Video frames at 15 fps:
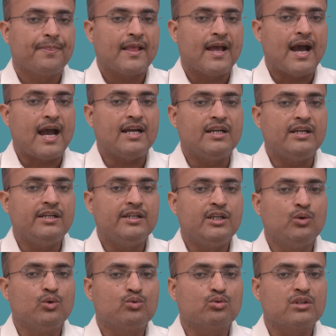And
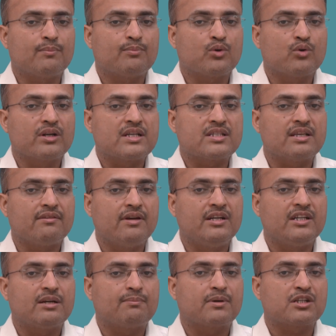due to the progressive
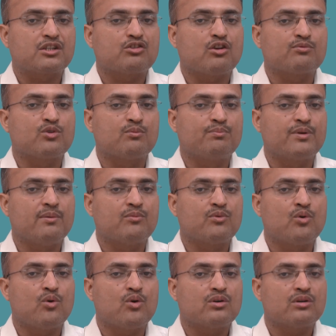interpretation of Supreme
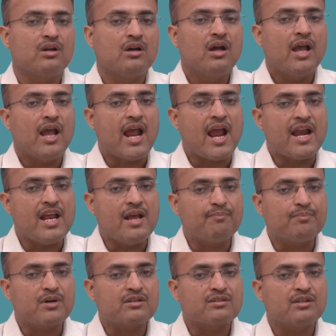Court, any
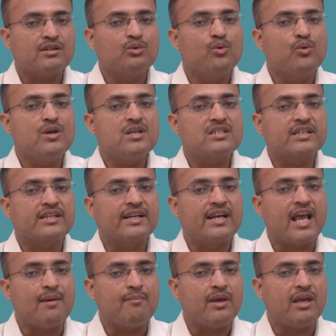person who is
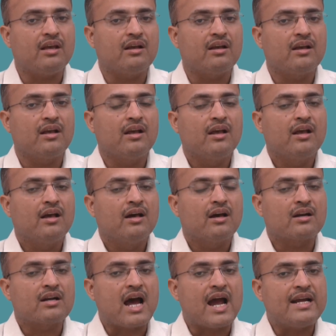claiming
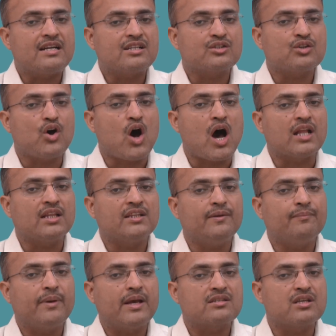rights on the
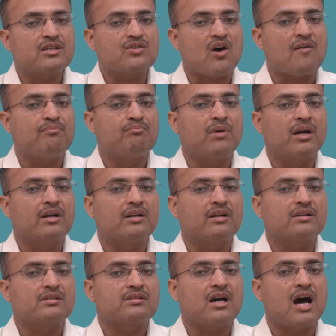basis of
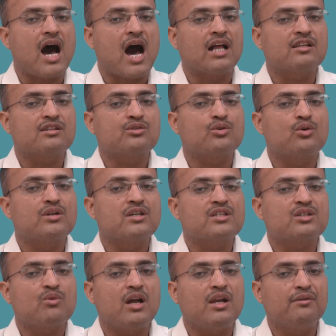murderers also
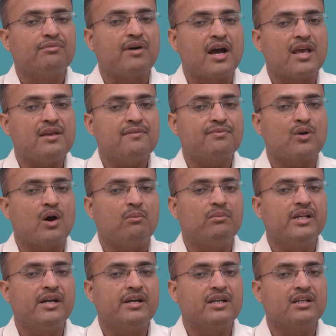disqualify from
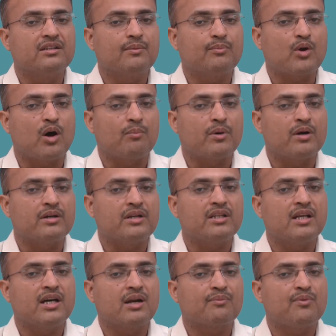inheriting the property.
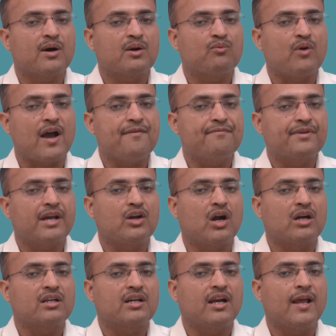Therefore, wife
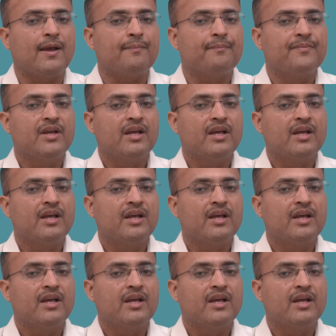cannot claim